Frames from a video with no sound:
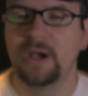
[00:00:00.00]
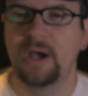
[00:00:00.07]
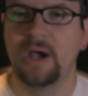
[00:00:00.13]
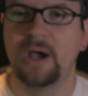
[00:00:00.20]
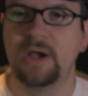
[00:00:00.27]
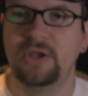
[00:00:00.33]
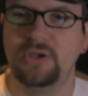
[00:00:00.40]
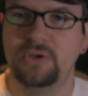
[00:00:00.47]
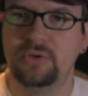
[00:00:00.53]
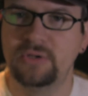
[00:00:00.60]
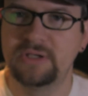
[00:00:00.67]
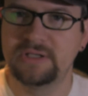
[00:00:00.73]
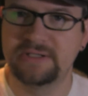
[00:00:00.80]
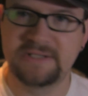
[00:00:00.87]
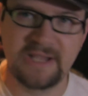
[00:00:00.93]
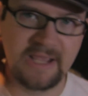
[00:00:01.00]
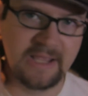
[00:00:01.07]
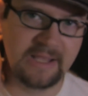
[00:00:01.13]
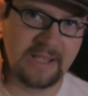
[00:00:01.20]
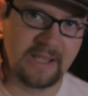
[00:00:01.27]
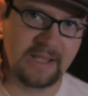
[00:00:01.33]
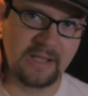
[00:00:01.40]
You can
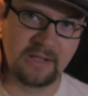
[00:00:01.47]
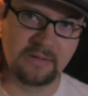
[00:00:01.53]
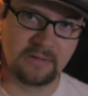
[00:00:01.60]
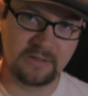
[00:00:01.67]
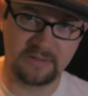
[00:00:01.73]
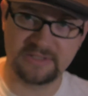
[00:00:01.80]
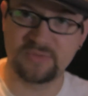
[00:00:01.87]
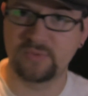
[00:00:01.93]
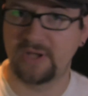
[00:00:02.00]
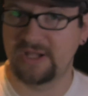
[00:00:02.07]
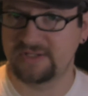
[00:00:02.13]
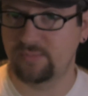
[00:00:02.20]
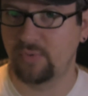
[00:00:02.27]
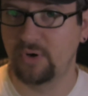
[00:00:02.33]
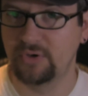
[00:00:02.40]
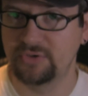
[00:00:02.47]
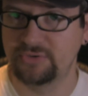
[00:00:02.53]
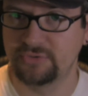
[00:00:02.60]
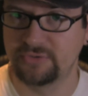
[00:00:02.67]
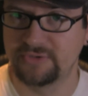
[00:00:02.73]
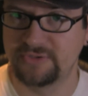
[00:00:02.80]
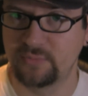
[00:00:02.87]
take and this one has
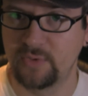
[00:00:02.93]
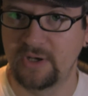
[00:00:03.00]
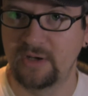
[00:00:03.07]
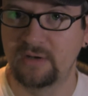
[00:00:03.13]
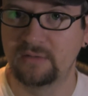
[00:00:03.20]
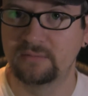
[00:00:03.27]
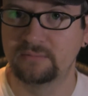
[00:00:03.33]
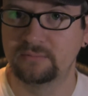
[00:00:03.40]
partial as well,